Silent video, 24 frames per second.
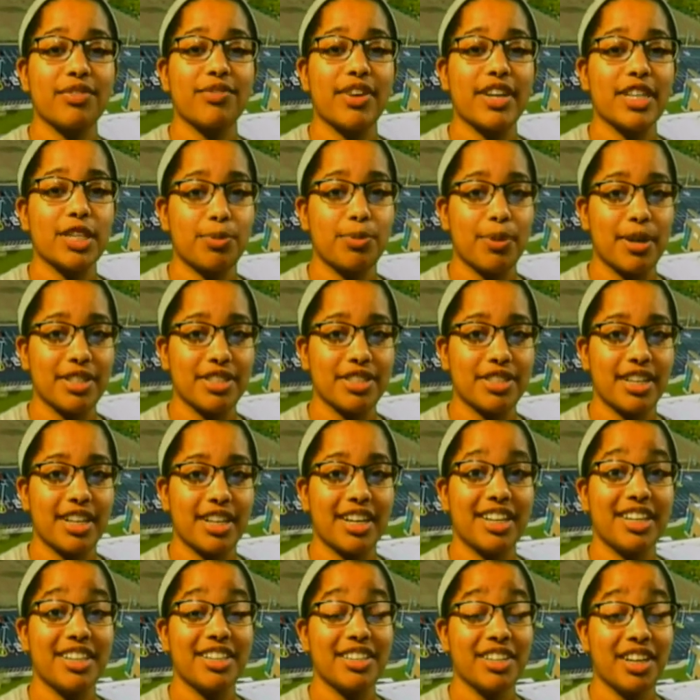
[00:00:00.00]
Vice
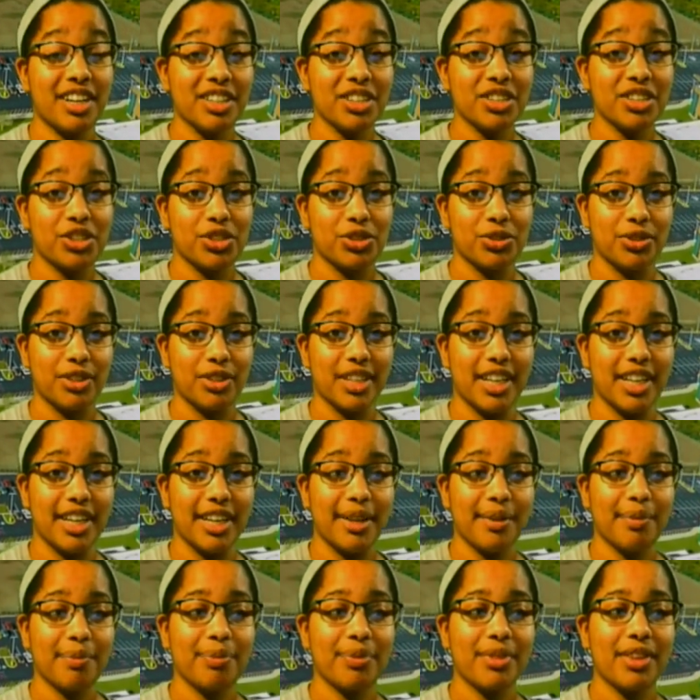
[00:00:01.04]
President Youngju Lee,
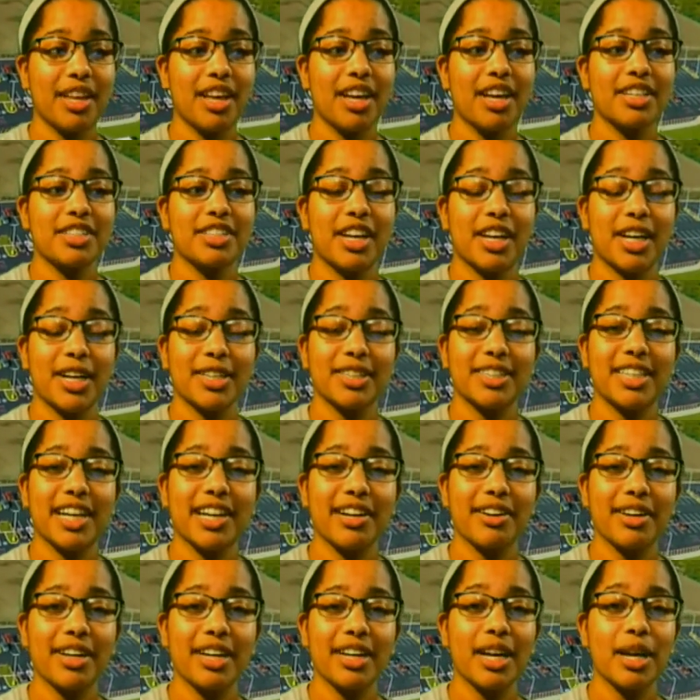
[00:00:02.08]

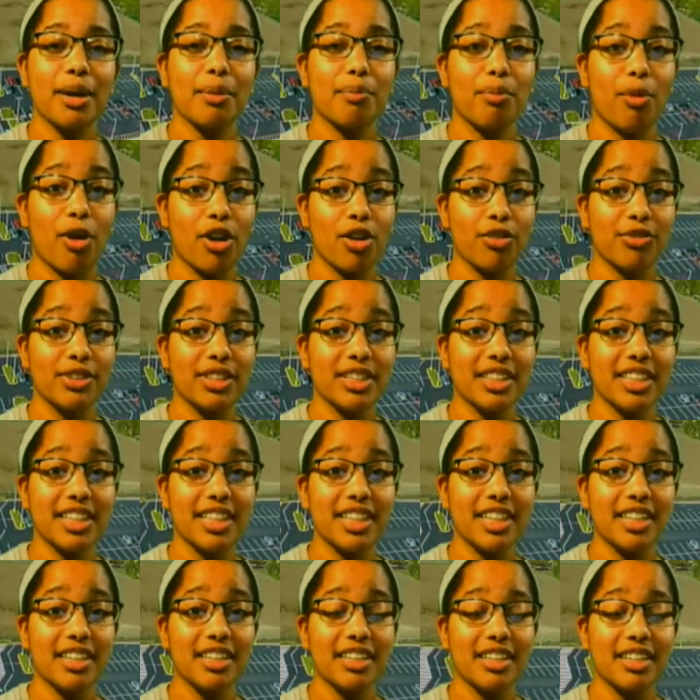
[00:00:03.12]
Secretary Marvin
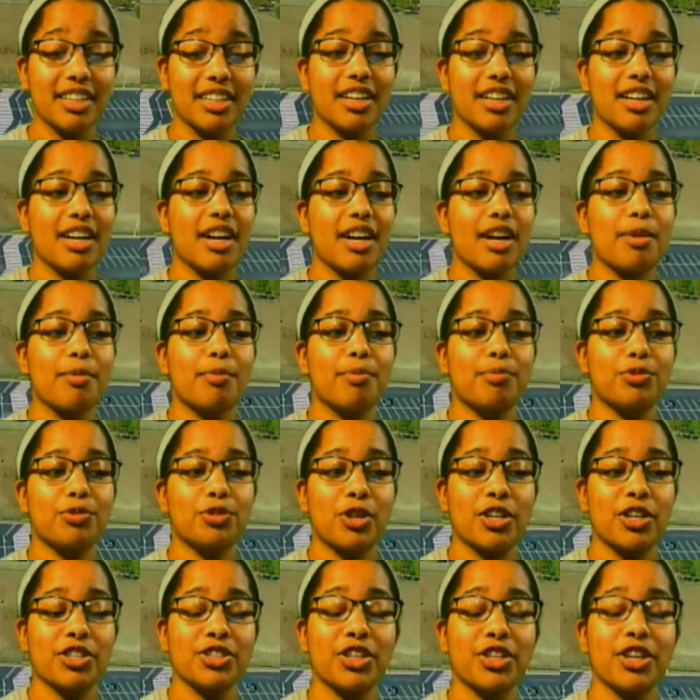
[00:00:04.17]
Lee,
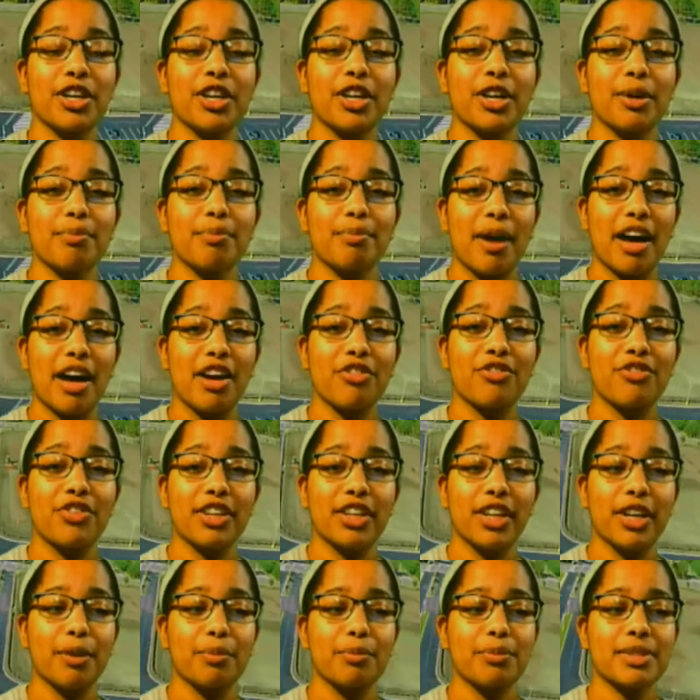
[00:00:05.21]
Treasurer Matt
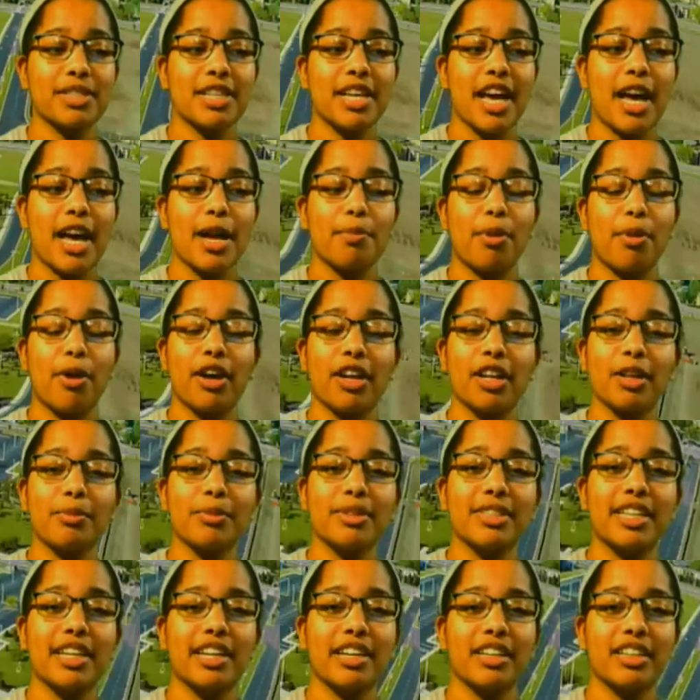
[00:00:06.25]
Phillips, and
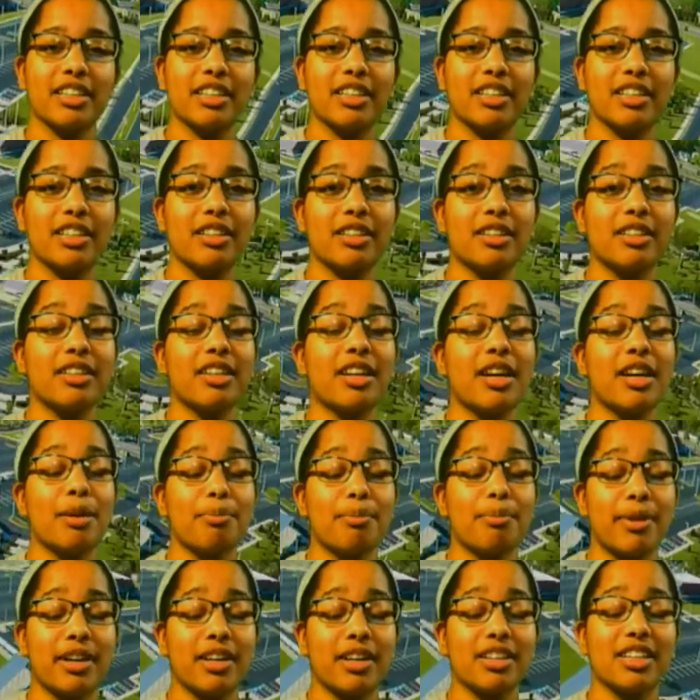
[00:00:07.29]
Parliamentarian
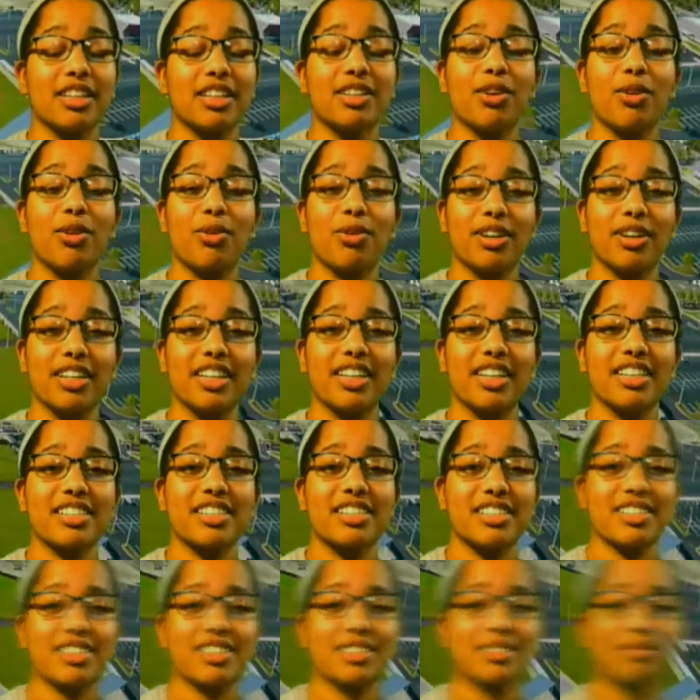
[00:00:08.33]
Marilyn Orneas.